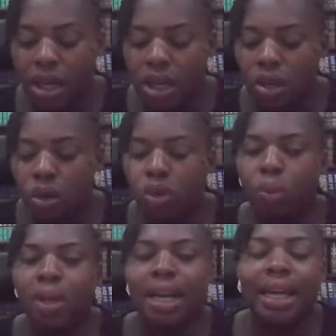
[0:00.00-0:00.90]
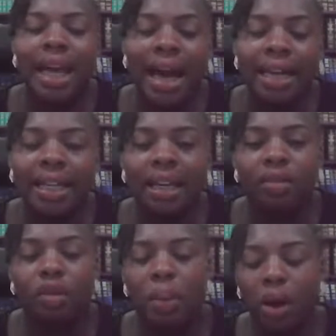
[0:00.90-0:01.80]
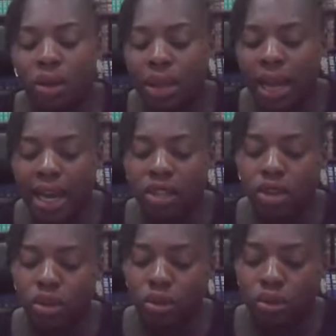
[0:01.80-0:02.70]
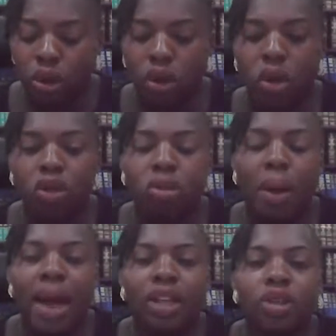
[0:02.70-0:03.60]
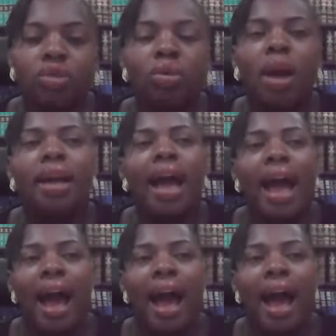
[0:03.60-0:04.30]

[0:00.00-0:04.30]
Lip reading: you know, to be the guardian for my underage children until my children